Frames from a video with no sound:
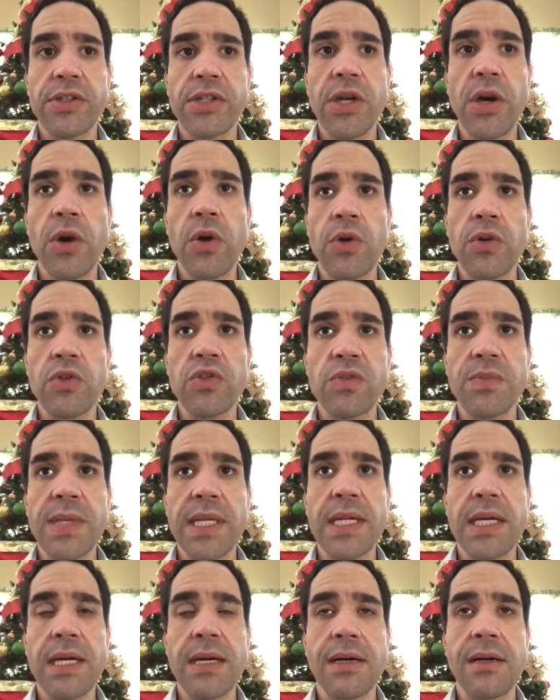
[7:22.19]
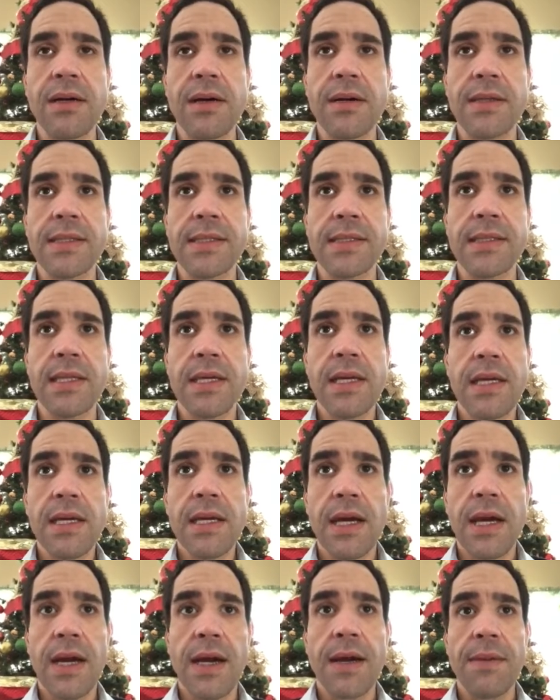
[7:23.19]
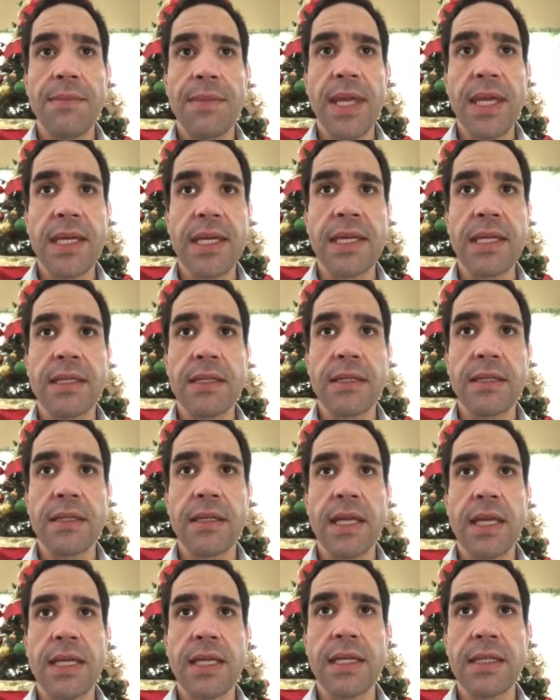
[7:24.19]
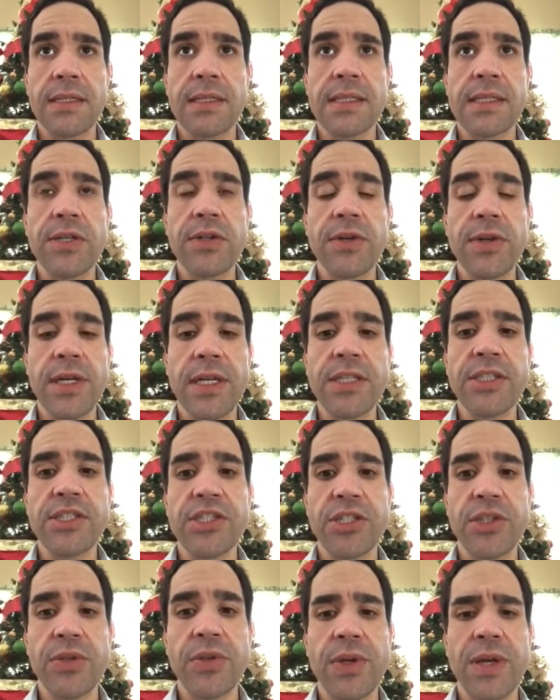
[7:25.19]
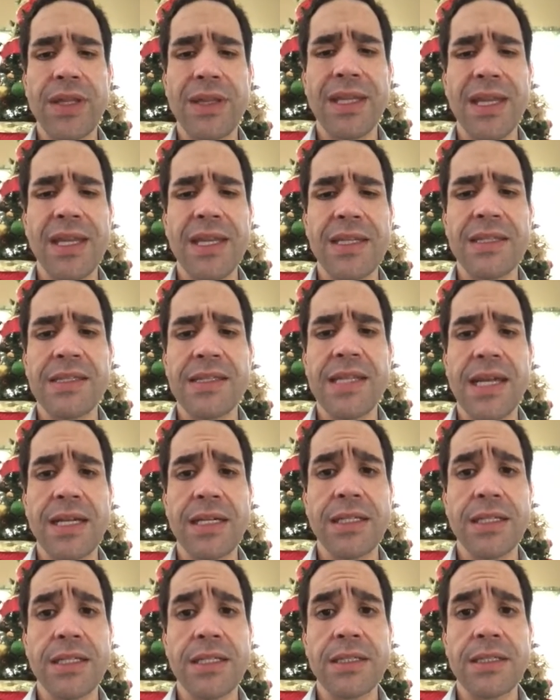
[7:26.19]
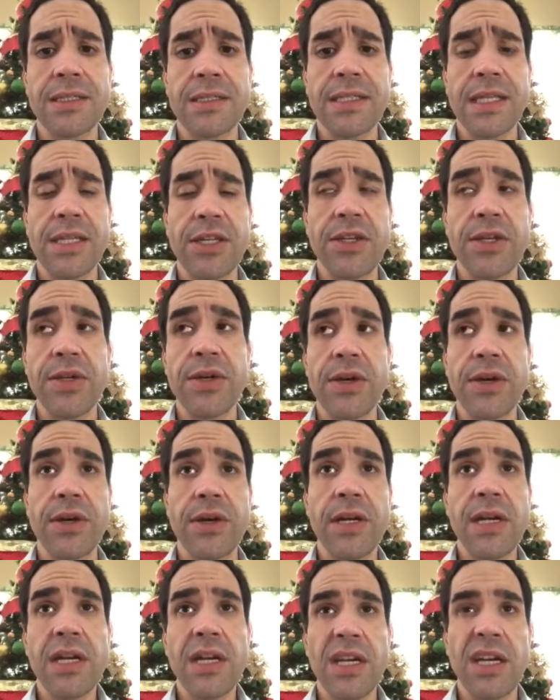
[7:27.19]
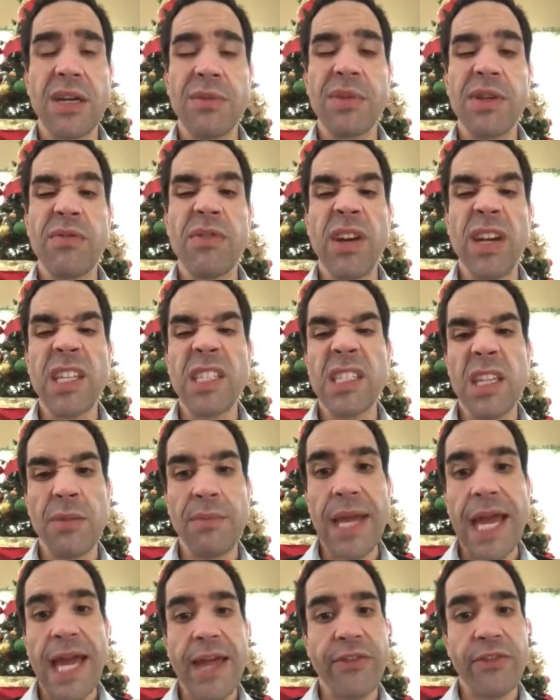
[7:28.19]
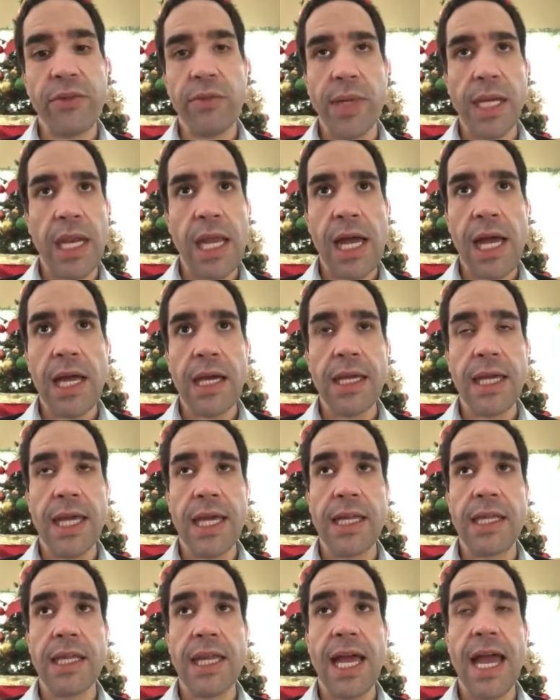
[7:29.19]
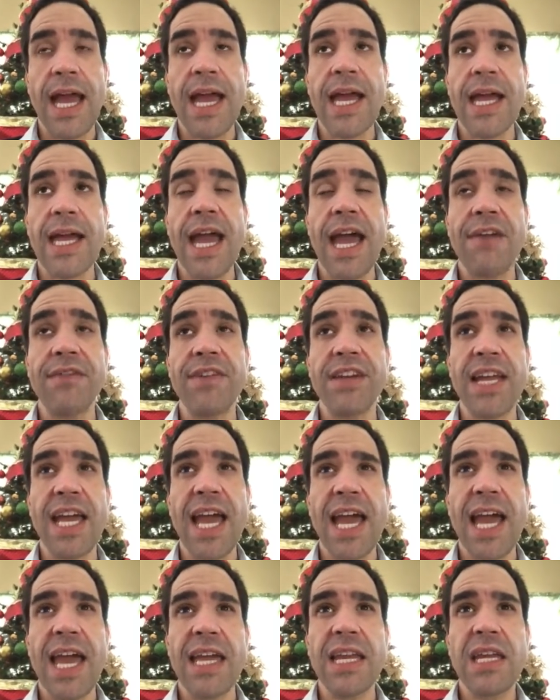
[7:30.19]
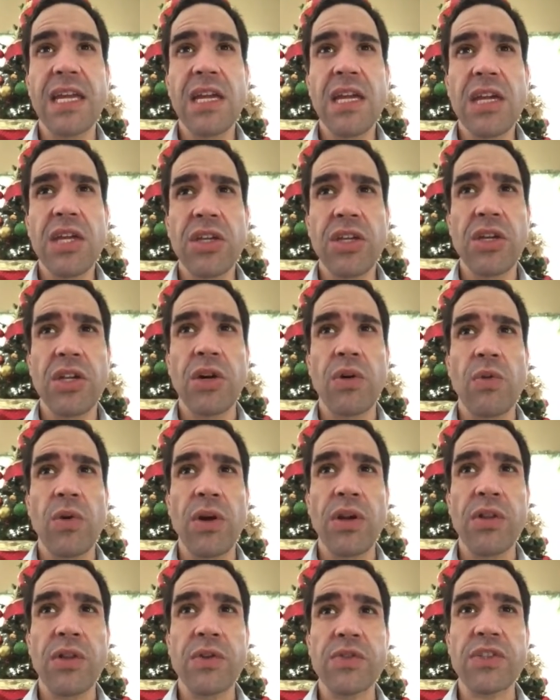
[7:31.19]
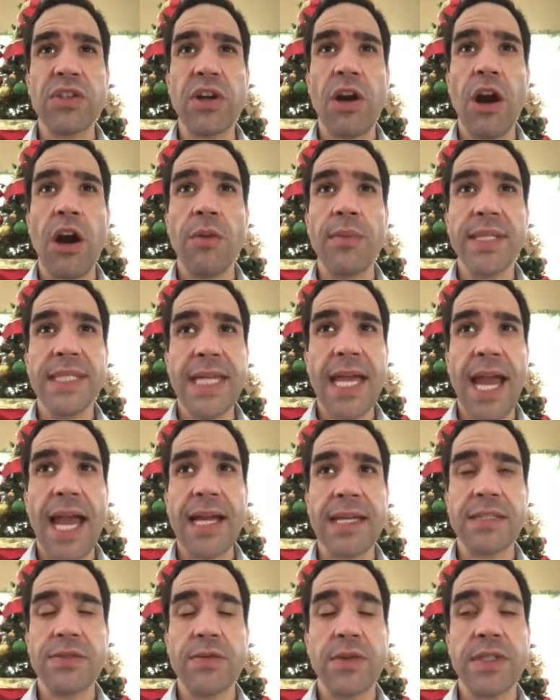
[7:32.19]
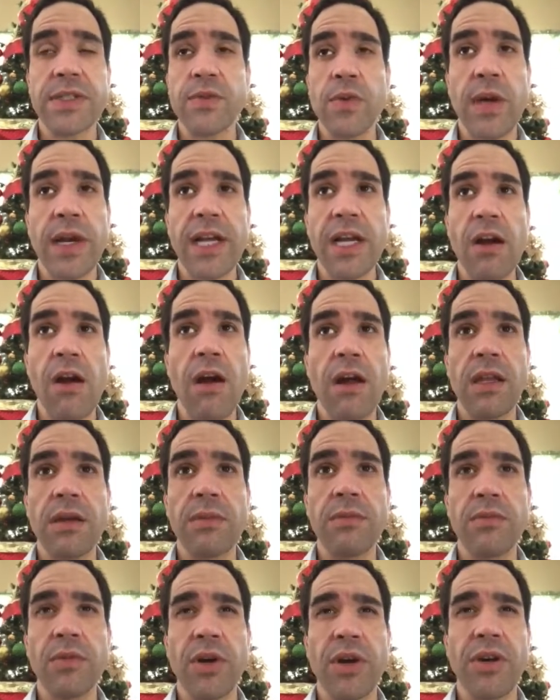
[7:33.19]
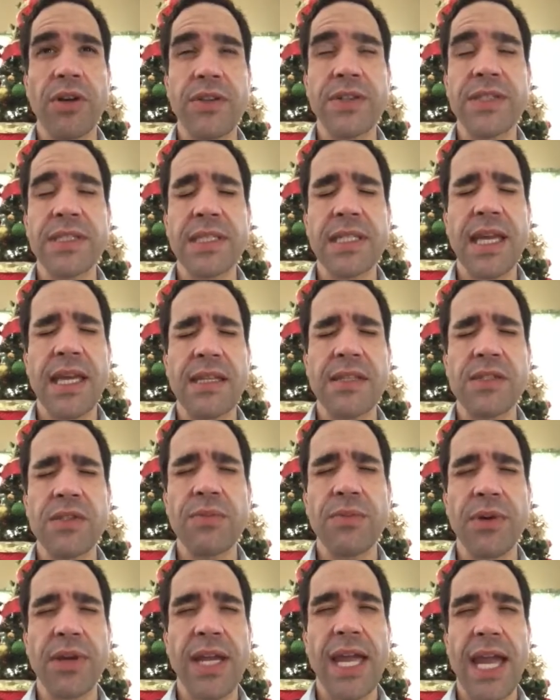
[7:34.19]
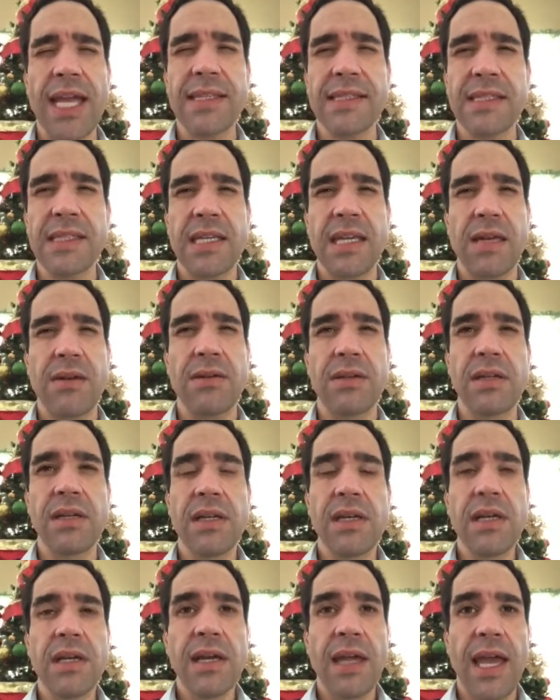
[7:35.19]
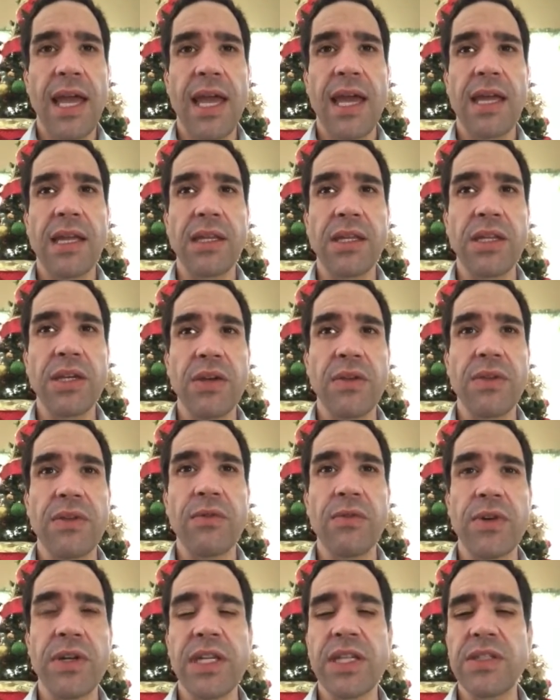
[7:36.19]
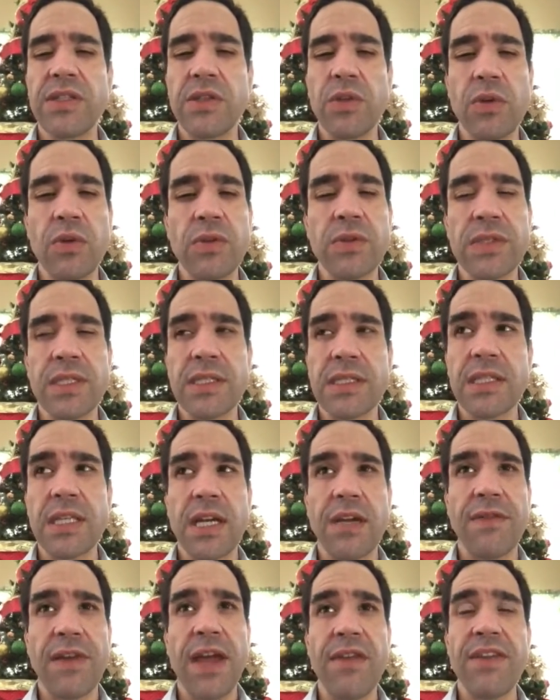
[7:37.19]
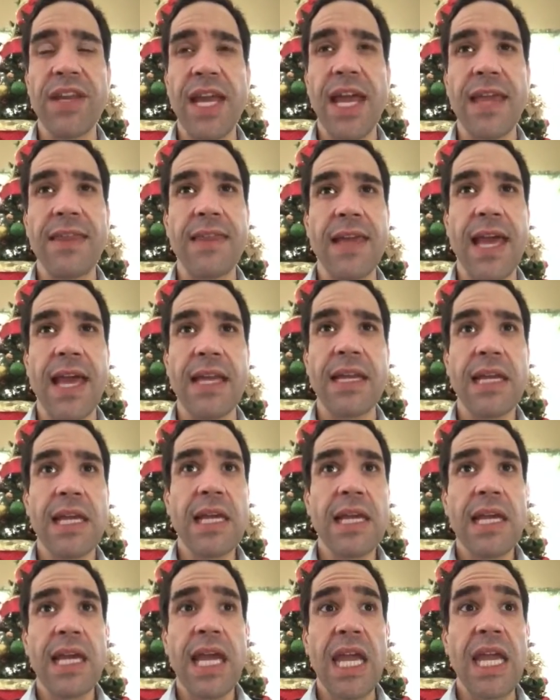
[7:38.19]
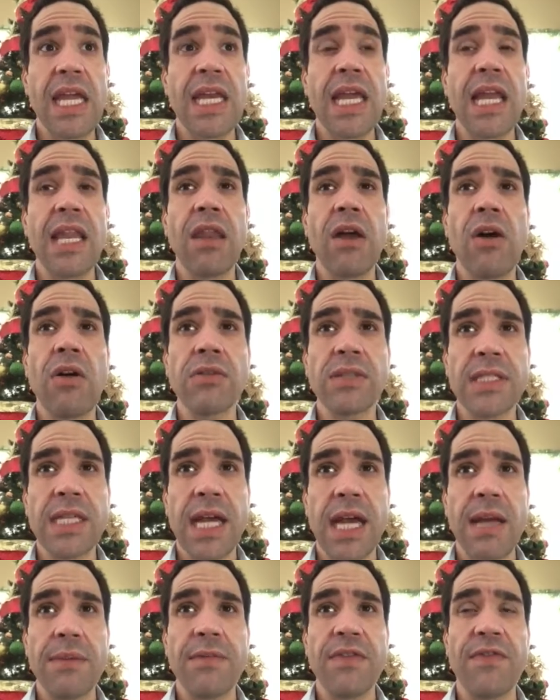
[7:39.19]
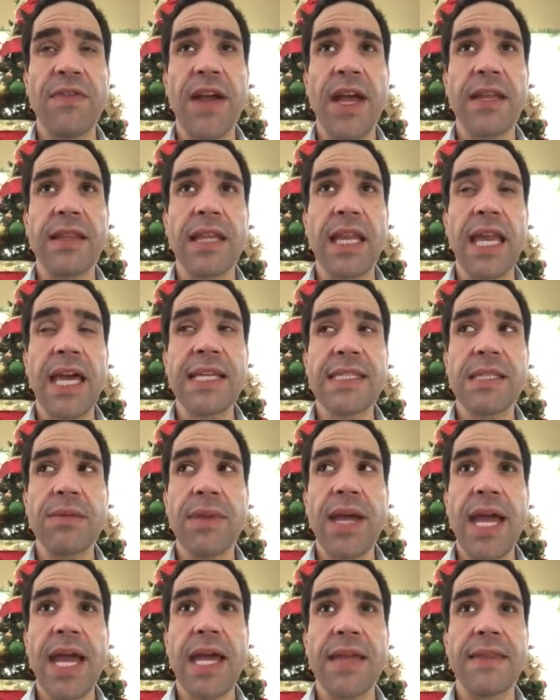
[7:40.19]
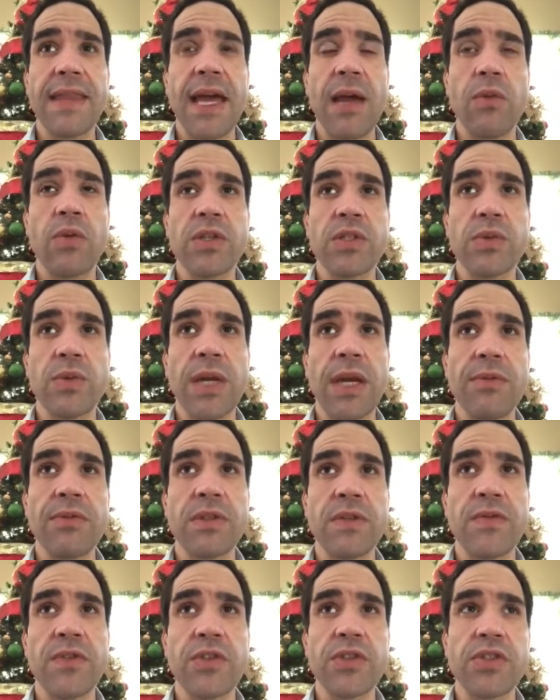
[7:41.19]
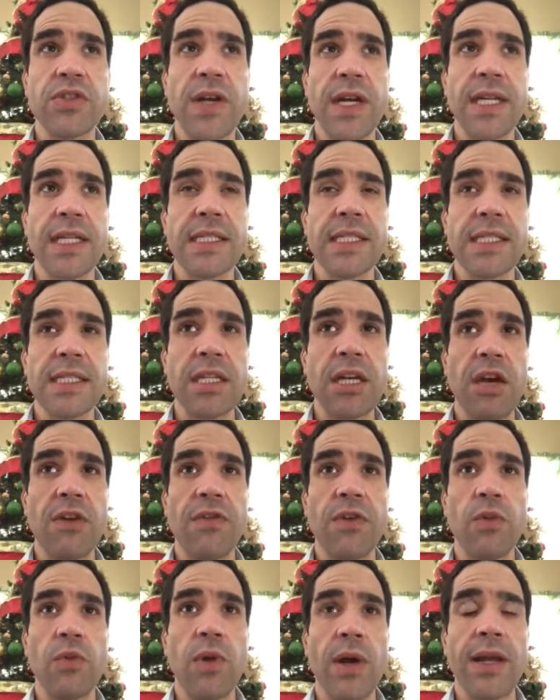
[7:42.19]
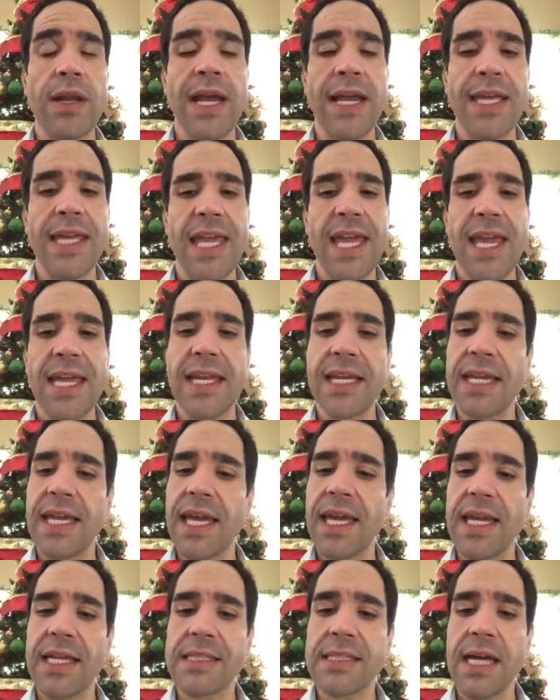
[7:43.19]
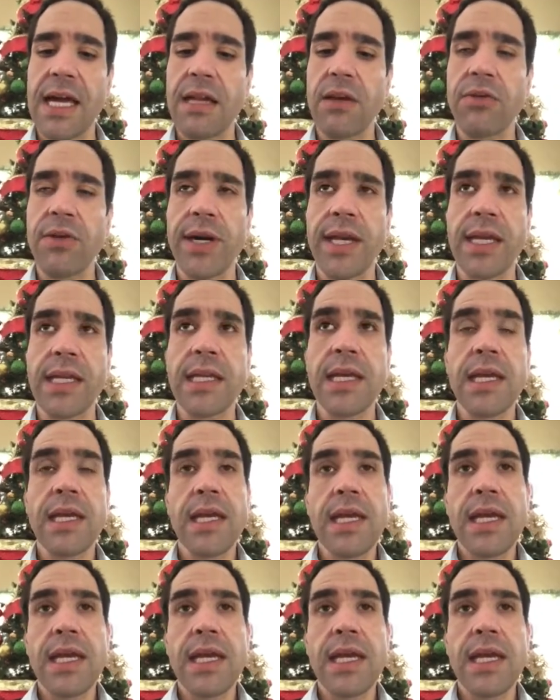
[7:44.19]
toes, because it can still hit you, and then it's not good, because then you're gonna be running to the bathroom a lot. And I haven't had, one of those carb attacks, what I call them, where you just get super gassy and the runny stools and stuff. I haven't had that in a long time. In fact, the last time I had that was when I was first trying to discover what I can and cannot tolerate.